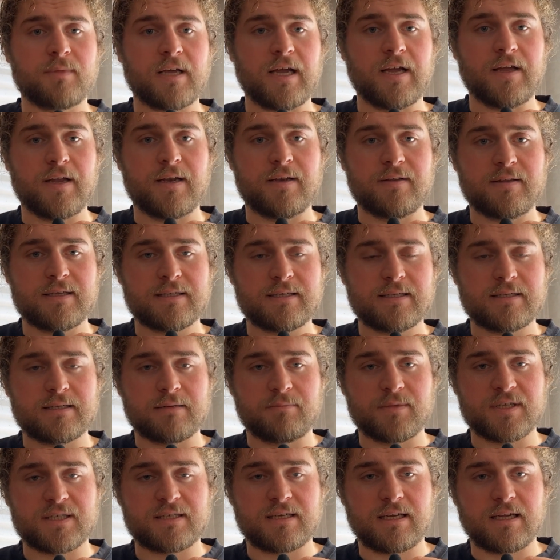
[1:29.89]
And this is a
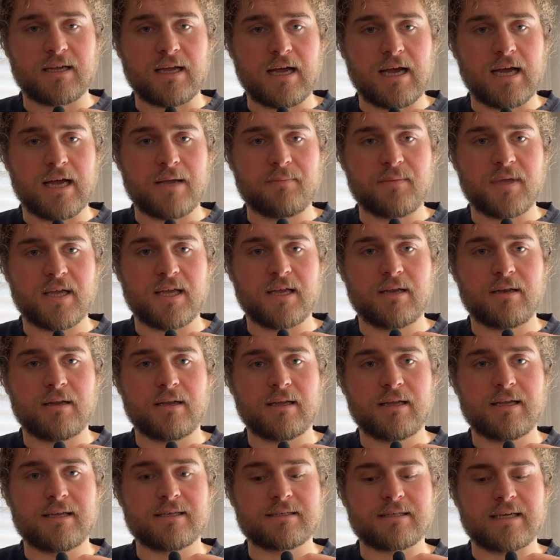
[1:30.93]
mistake I made,
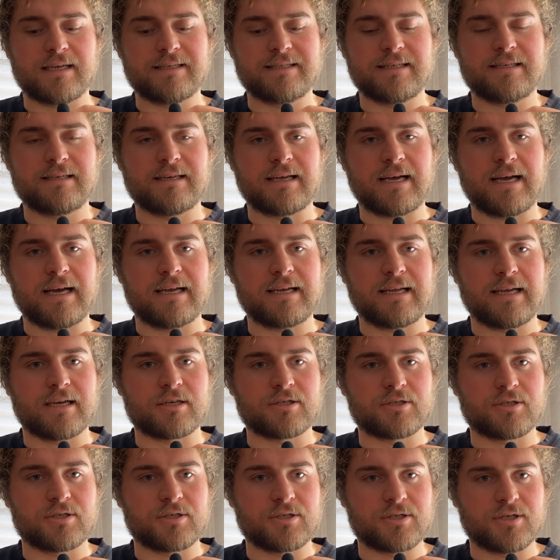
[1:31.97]
is I didn't add
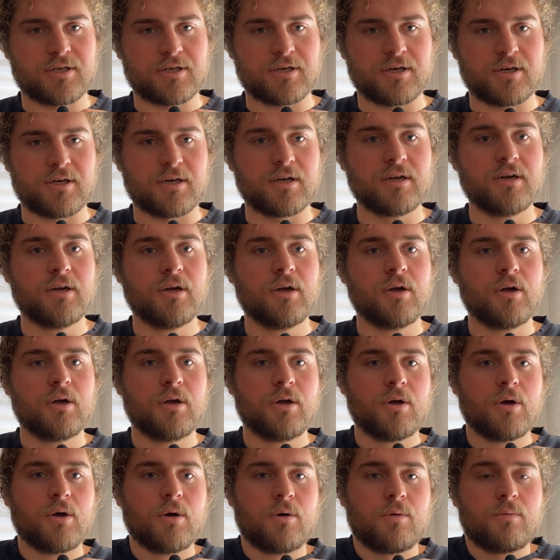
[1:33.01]
extra sugar
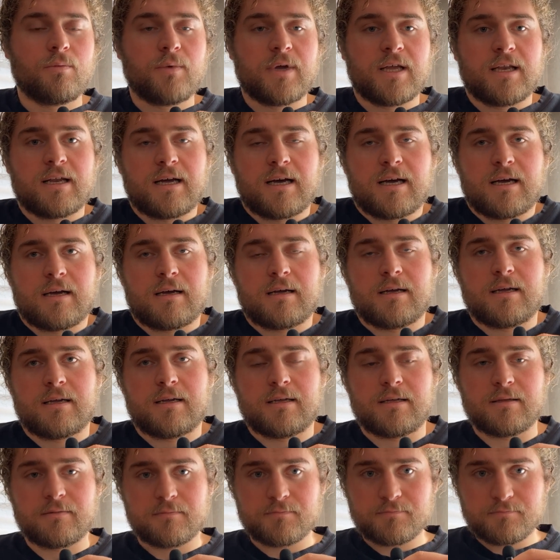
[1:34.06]
when I